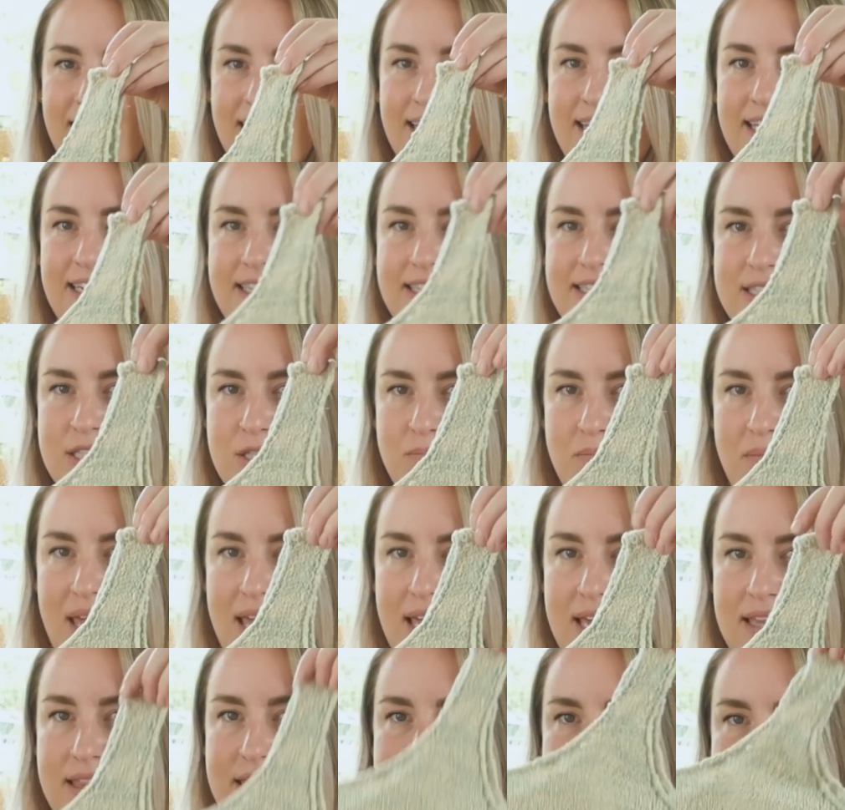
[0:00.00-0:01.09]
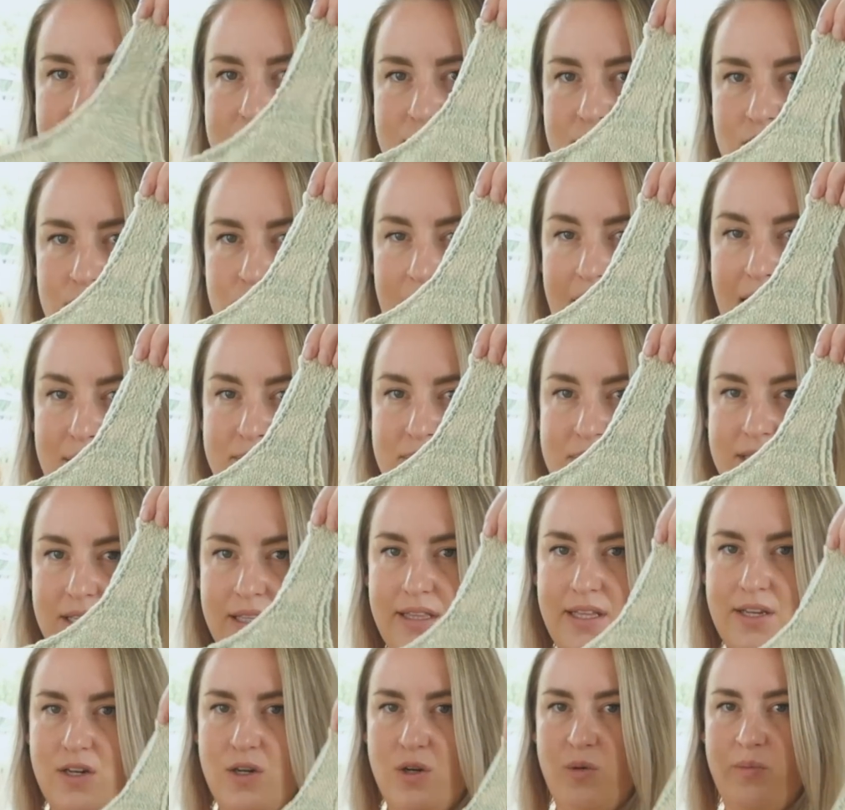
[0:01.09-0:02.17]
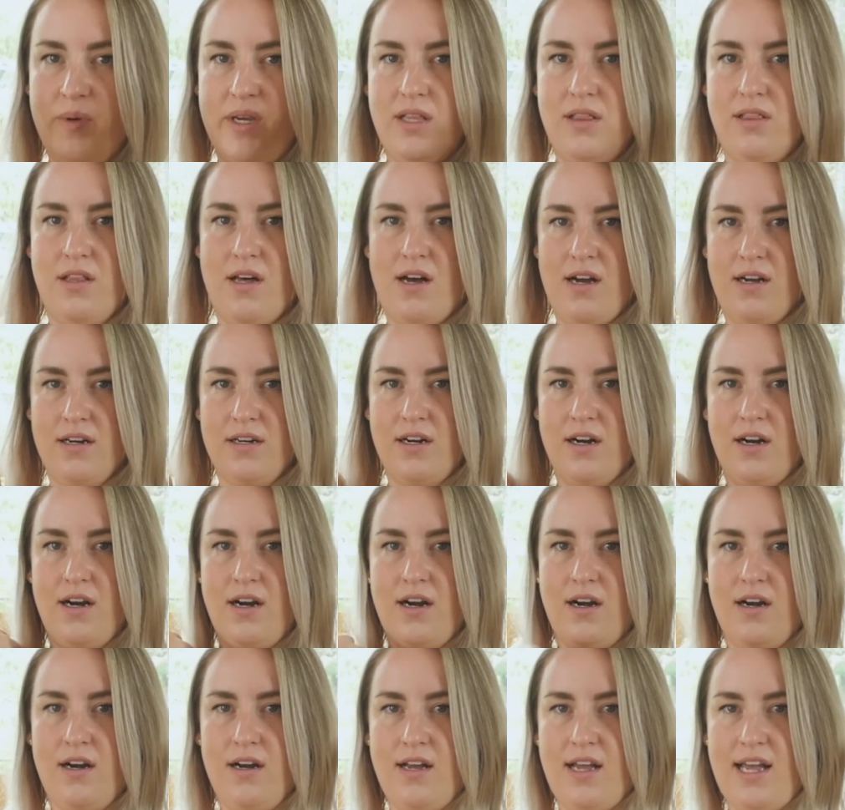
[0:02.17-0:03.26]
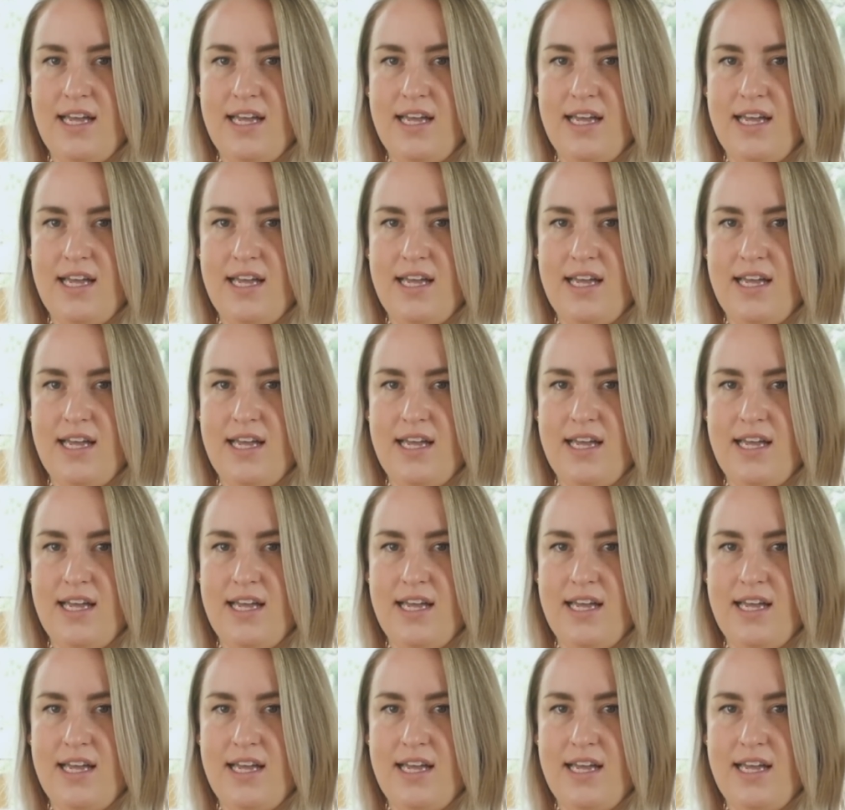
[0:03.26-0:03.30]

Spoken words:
is make these straps a little bit longer.